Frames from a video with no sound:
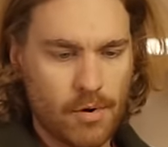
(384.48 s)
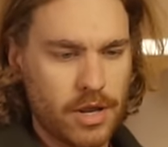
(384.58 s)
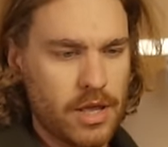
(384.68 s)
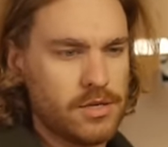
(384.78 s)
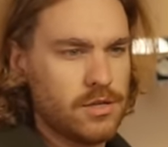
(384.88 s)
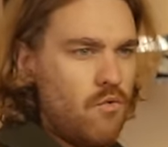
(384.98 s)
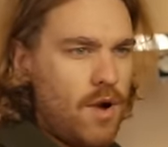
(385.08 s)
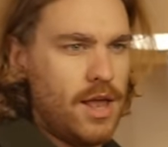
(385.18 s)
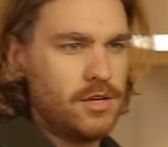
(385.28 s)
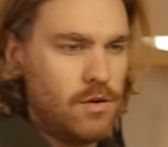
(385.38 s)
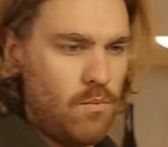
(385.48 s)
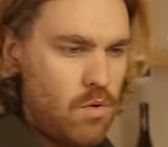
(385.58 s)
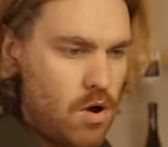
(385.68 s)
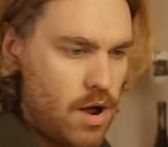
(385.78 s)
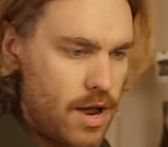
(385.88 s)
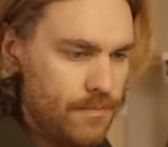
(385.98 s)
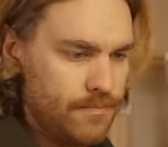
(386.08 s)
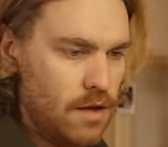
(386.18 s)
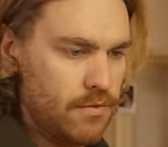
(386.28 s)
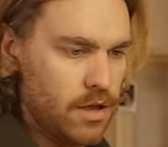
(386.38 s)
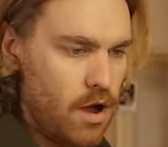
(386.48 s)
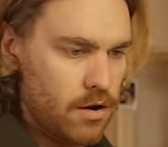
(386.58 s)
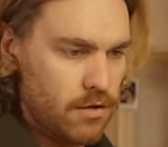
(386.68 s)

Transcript: bodied red wine. Lovely kind